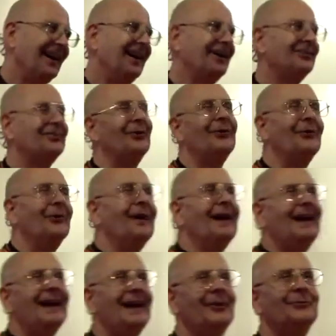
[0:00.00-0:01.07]
So
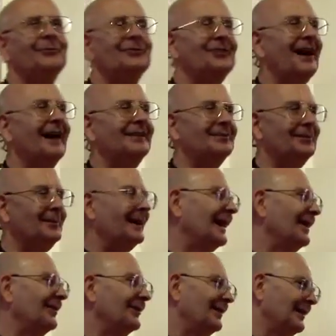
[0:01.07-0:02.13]
he was not to be
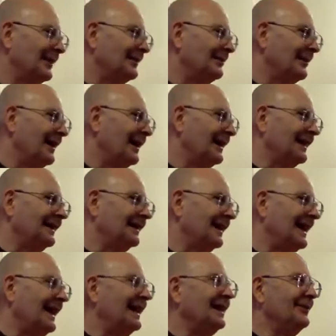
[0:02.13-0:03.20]
outdone by
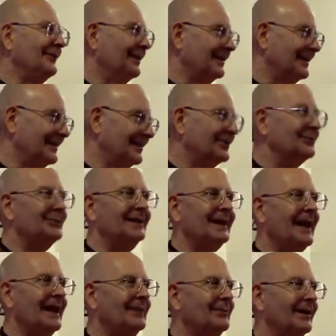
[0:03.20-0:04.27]
anyone, including
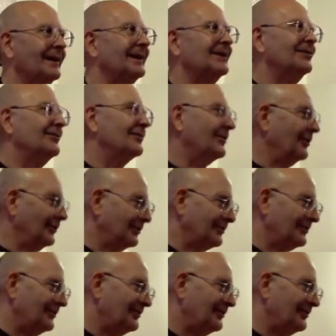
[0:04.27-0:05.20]
Abe Lincoln's ghost.